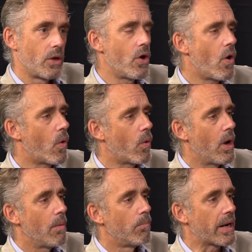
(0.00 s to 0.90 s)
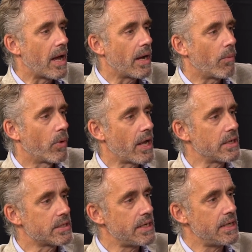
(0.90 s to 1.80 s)
No, but I what
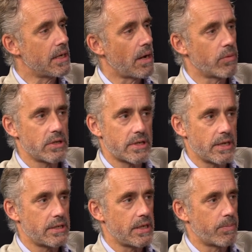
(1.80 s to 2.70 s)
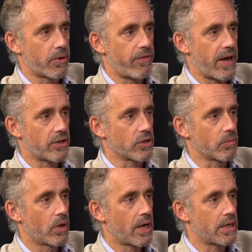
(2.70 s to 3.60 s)
I seek, I wouldn't say I seek
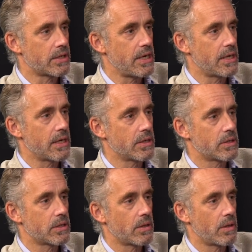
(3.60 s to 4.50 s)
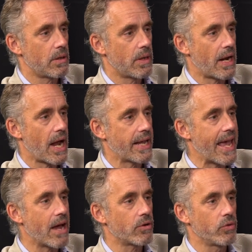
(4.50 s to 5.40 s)
perfection. What I seek is that I
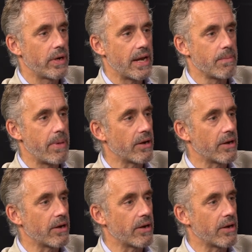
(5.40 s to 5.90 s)
can't do it any